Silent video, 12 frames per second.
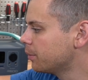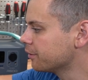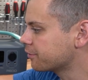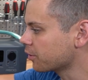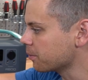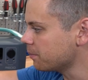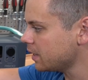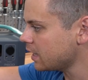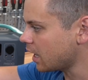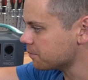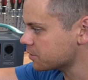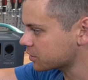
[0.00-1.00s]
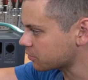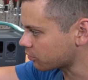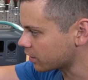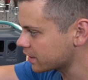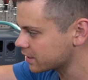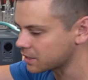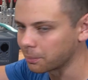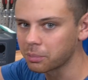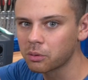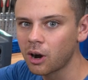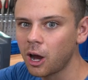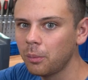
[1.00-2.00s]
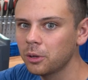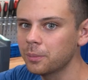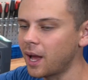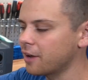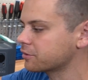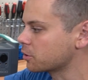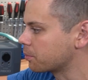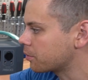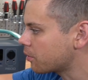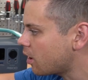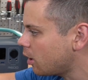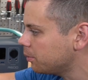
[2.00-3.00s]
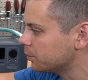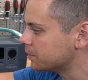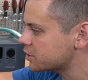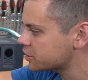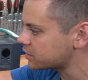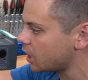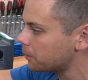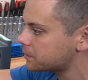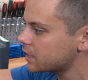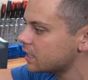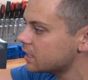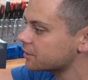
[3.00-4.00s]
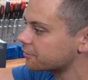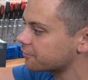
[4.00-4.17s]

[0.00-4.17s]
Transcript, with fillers: But for me, I'm just running into problem after problem and just updating the